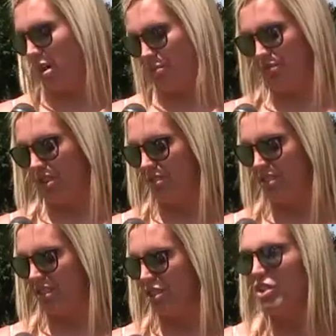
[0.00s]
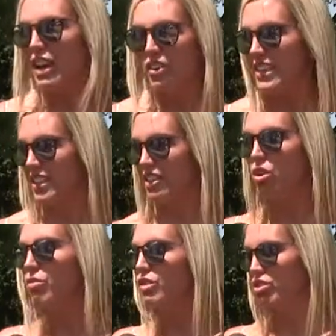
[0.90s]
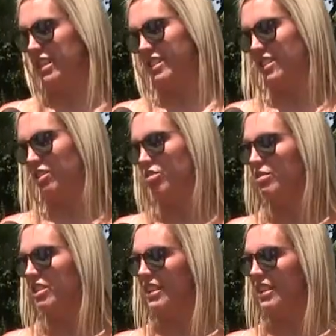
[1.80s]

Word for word: helpful. You're not crazy. You don't feel crazy. You don't feel